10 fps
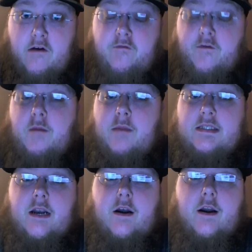from
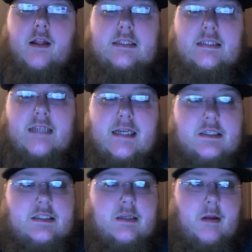this area, this is
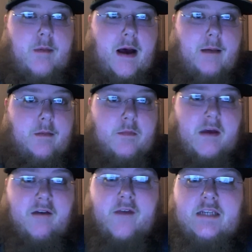actually something that popped up in
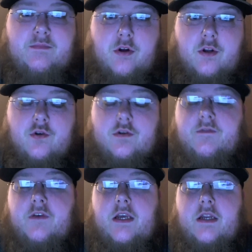my Facebook news
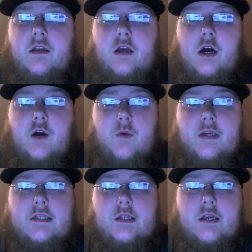feed uh,
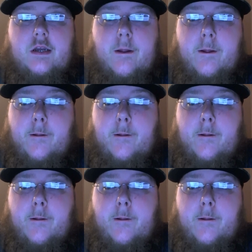recently.